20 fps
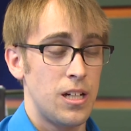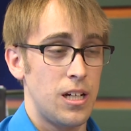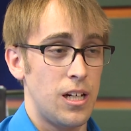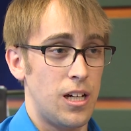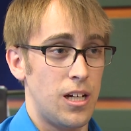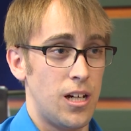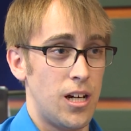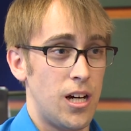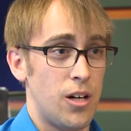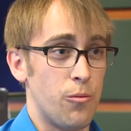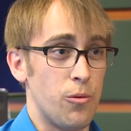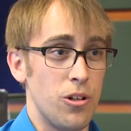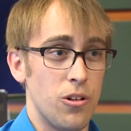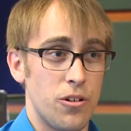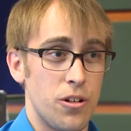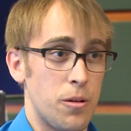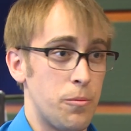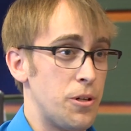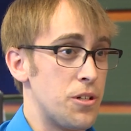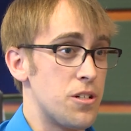and we
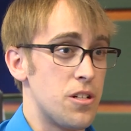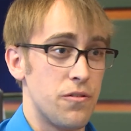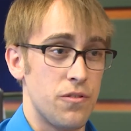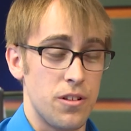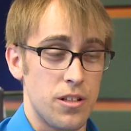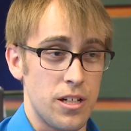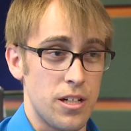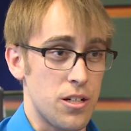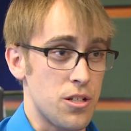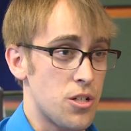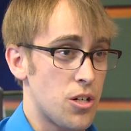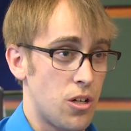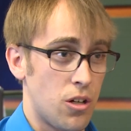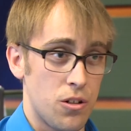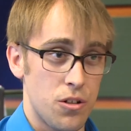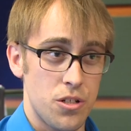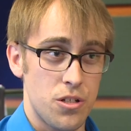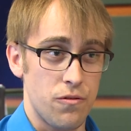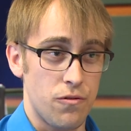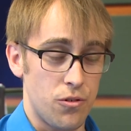look at a bunch of different things: cost,